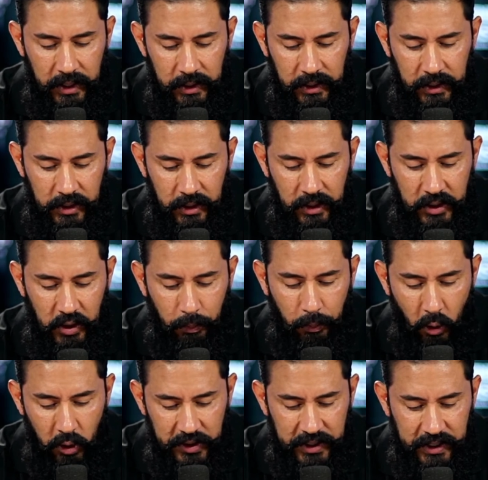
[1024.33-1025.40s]
a, the
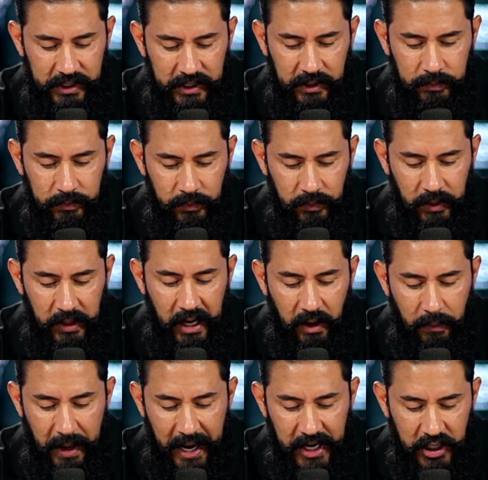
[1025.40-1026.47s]
support system, the
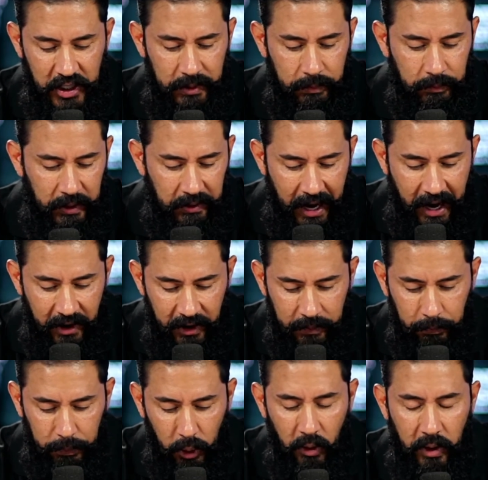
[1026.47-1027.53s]
automation, hiring an
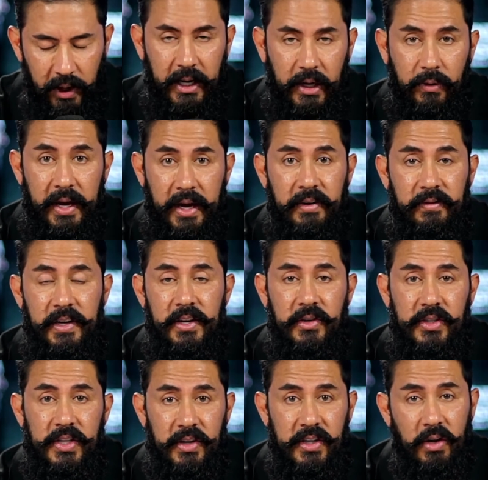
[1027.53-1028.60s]
employee, creating a video
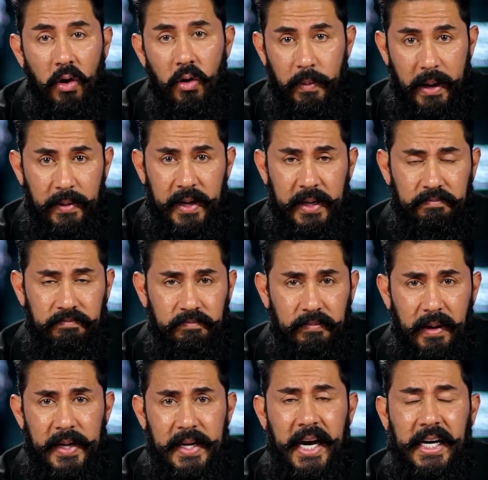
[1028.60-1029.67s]
series. Oh, maybe
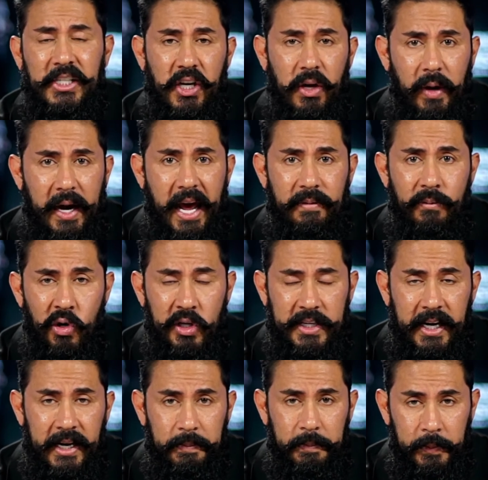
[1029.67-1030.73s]
maybe next year when I have more
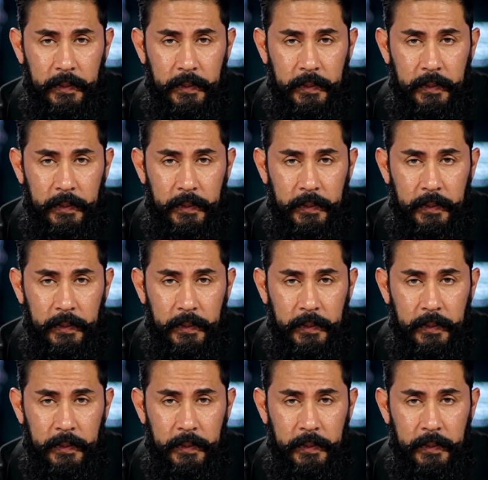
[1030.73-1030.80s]
time.